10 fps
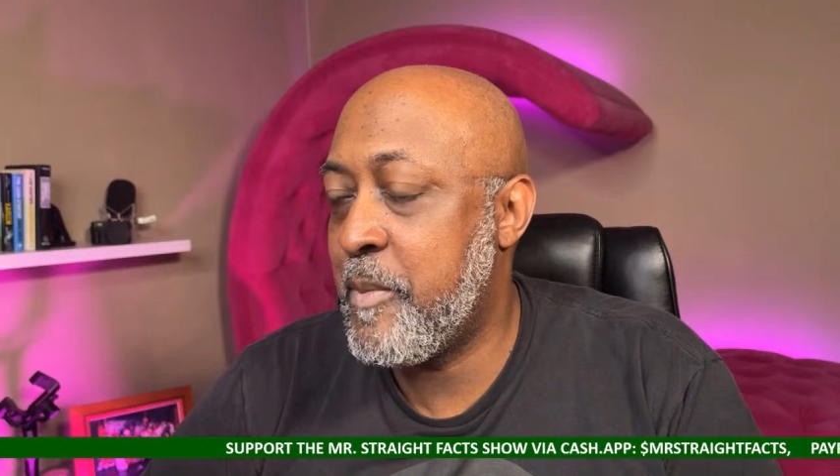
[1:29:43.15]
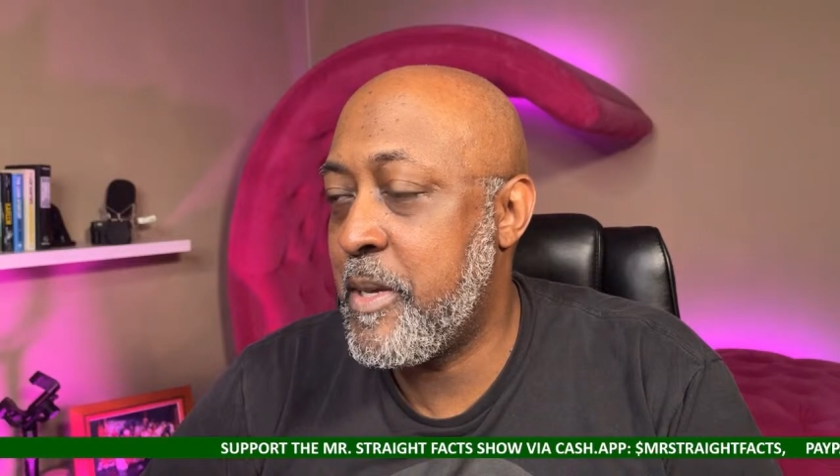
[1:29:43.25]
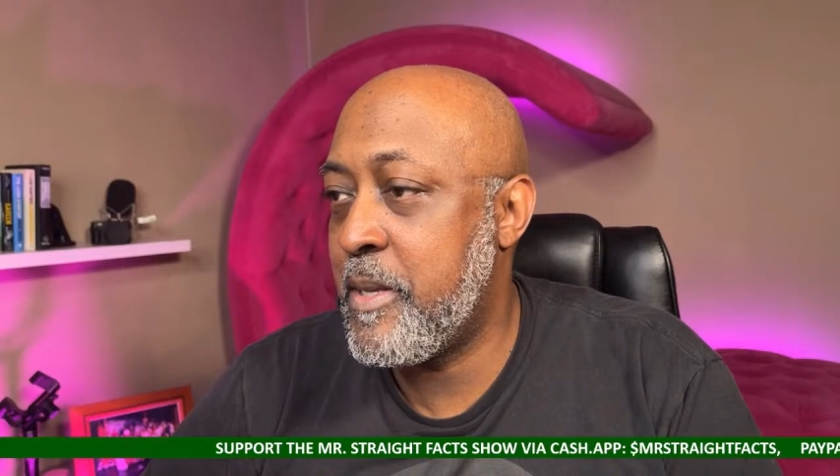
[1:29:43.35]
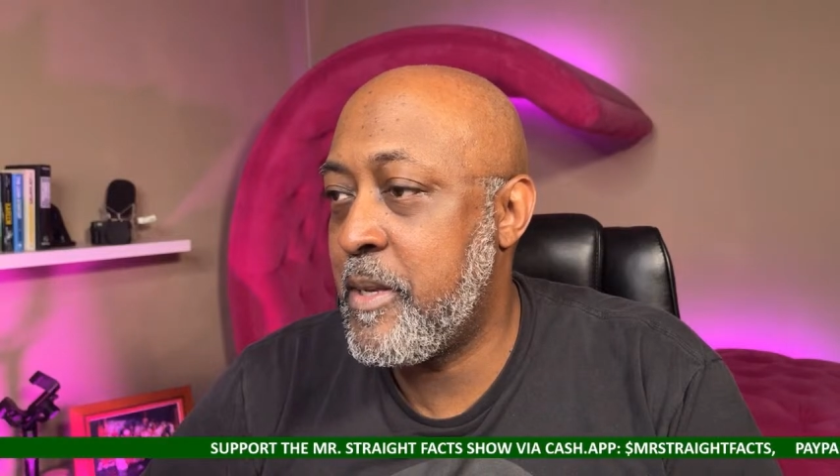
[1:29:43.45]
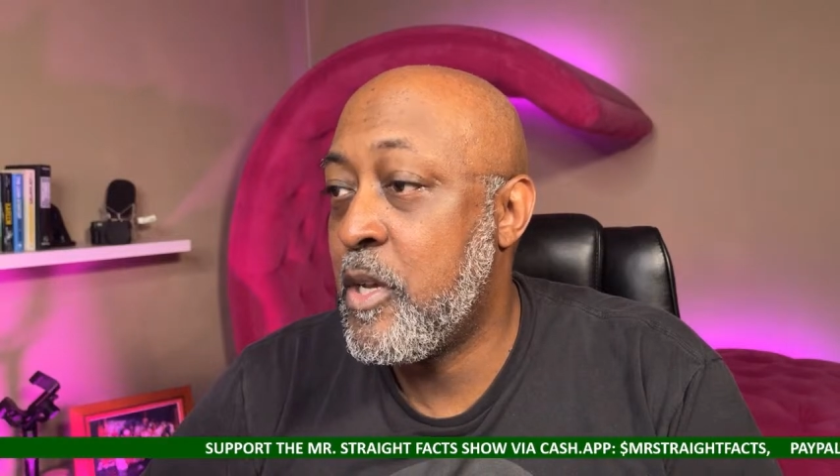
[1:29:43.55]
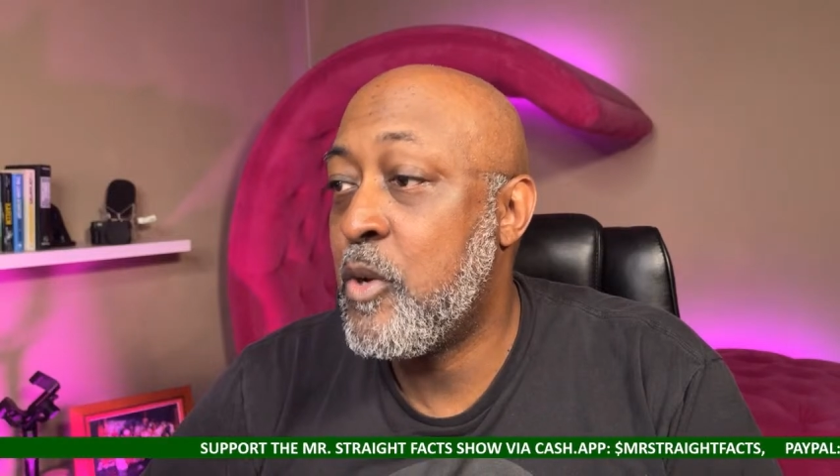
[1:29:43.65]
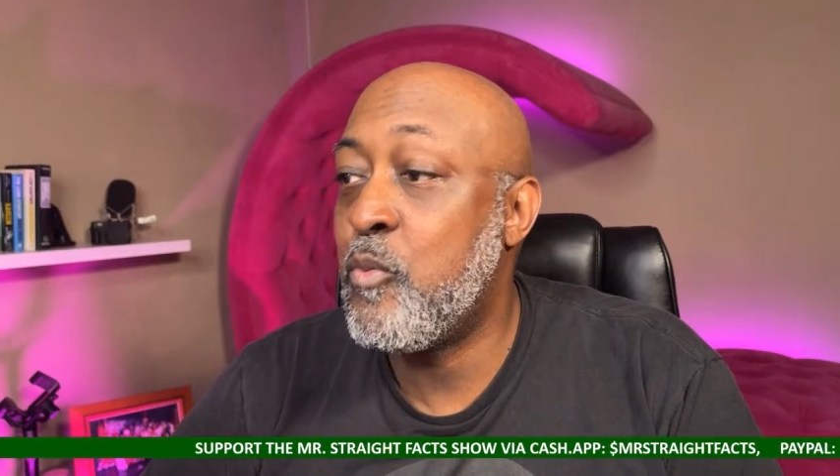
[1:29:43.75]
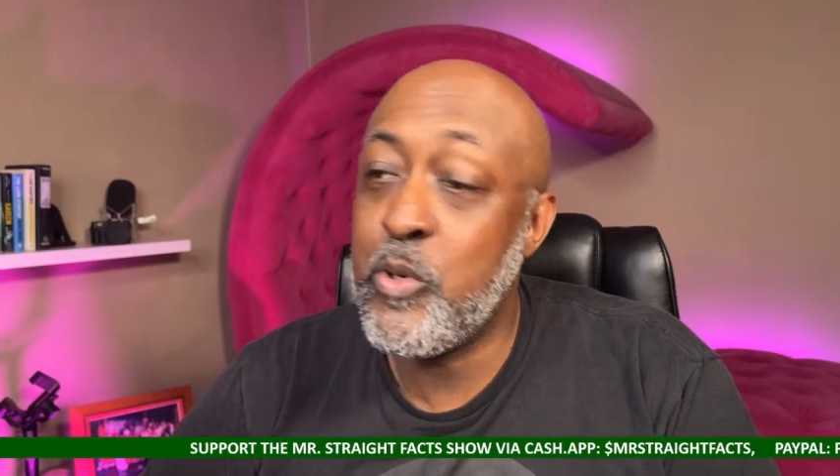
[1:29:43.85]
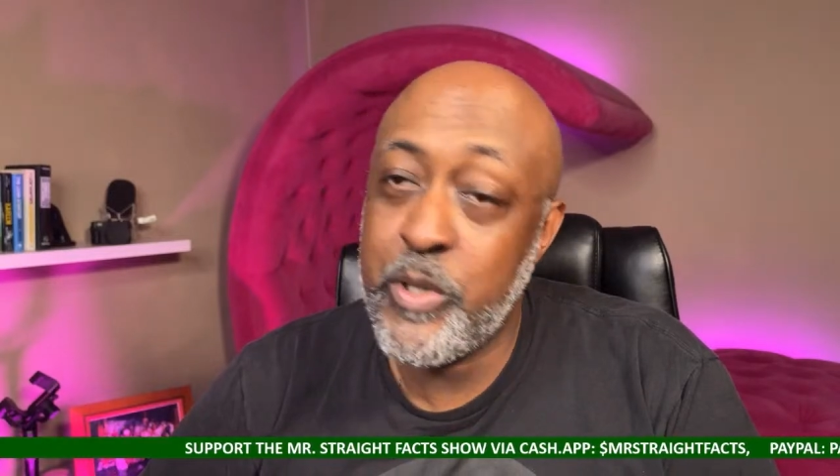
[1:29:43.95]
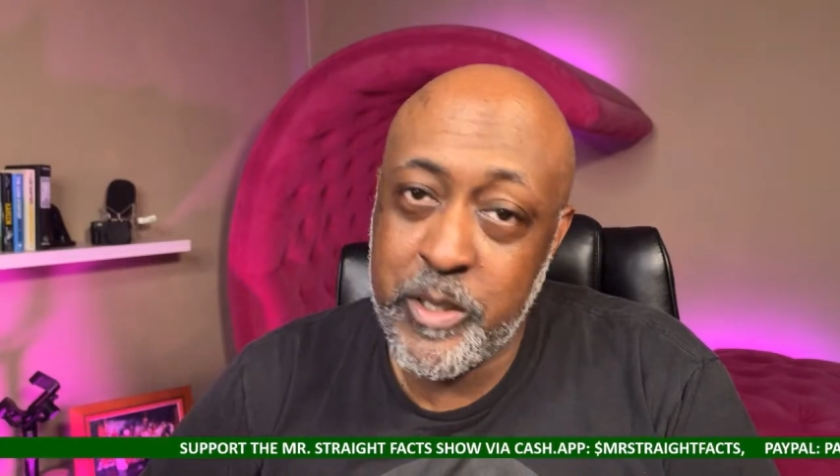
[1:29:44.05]
in.
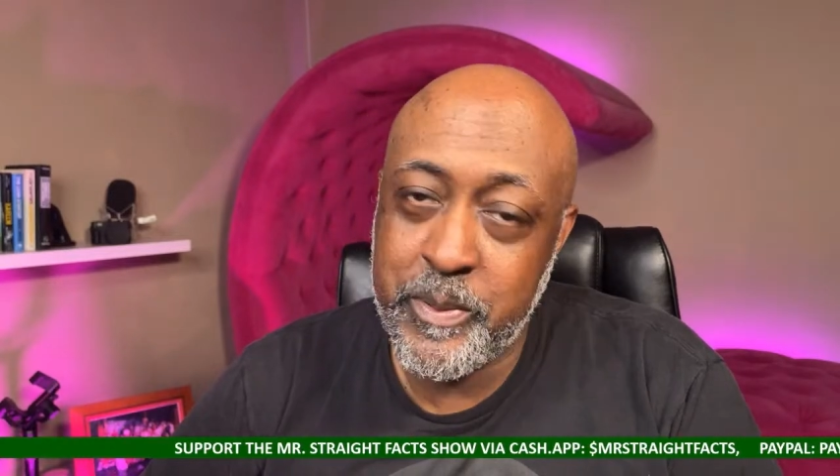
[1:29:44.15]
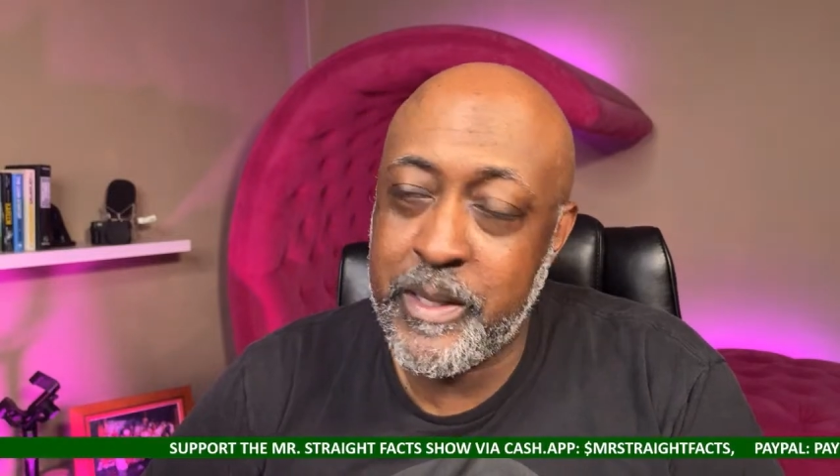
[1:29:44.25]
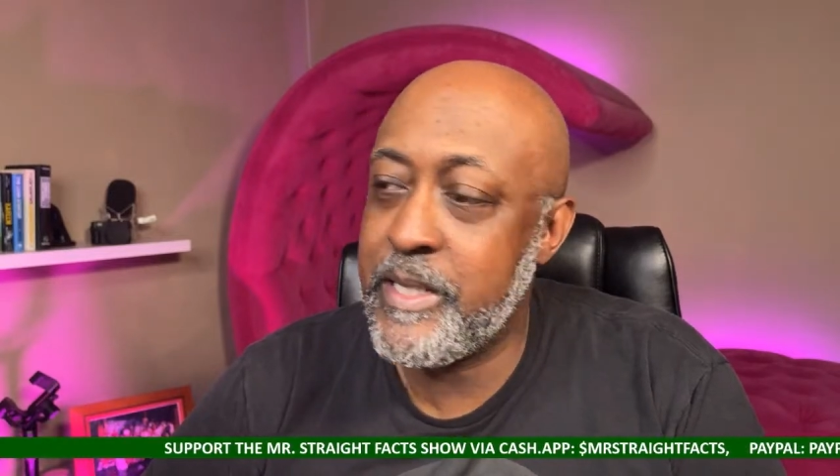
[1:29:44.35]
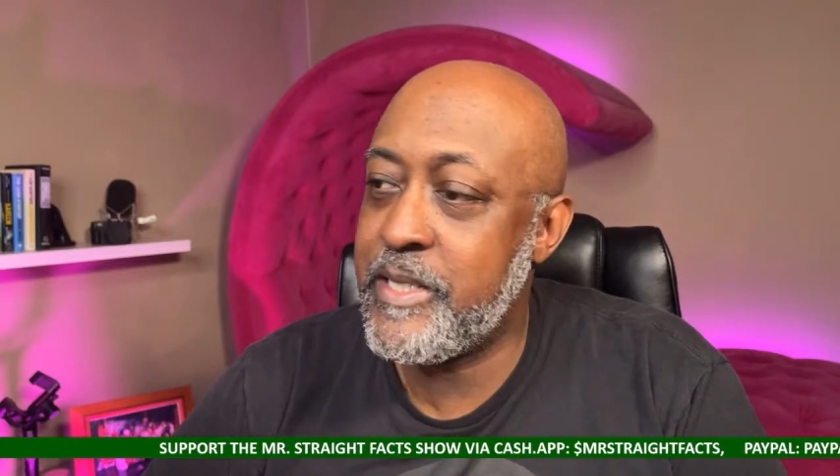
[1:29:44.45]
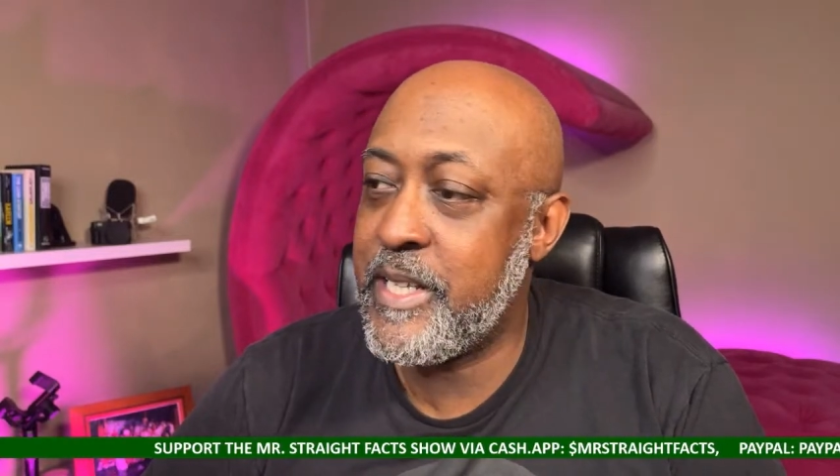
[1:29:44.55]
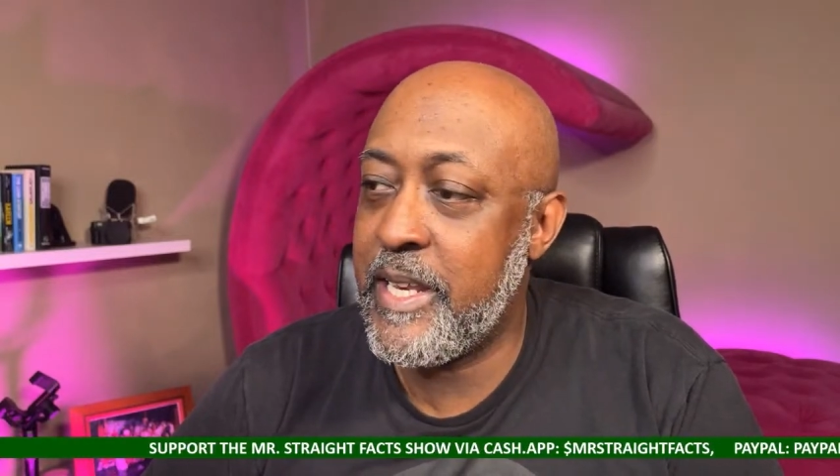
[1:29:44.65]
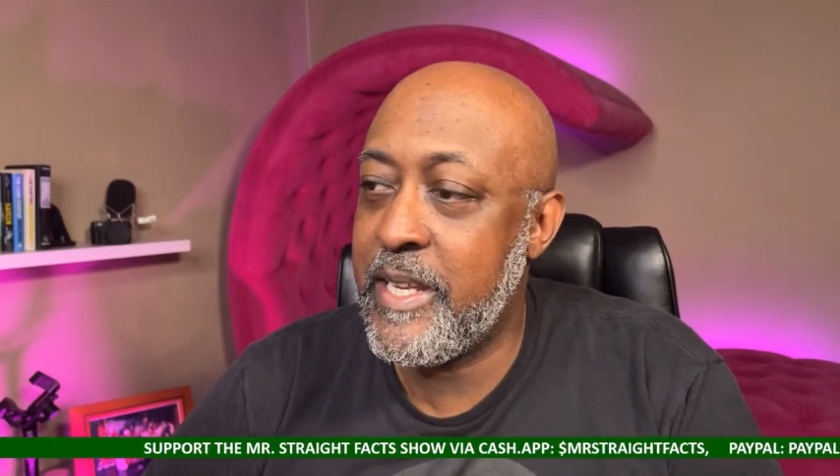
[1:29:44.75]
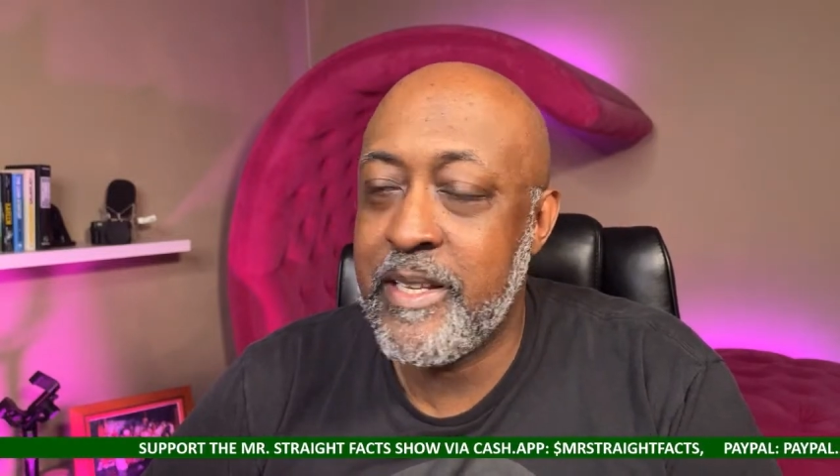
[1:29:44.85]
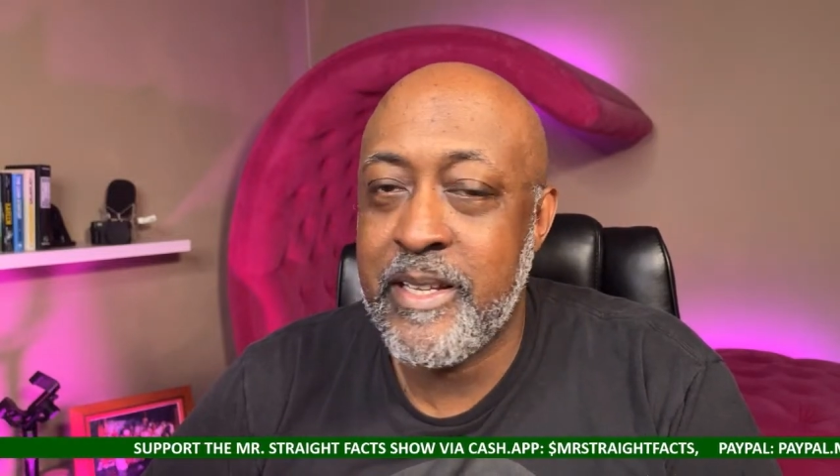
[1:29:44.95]
Rude and the Planet Janet.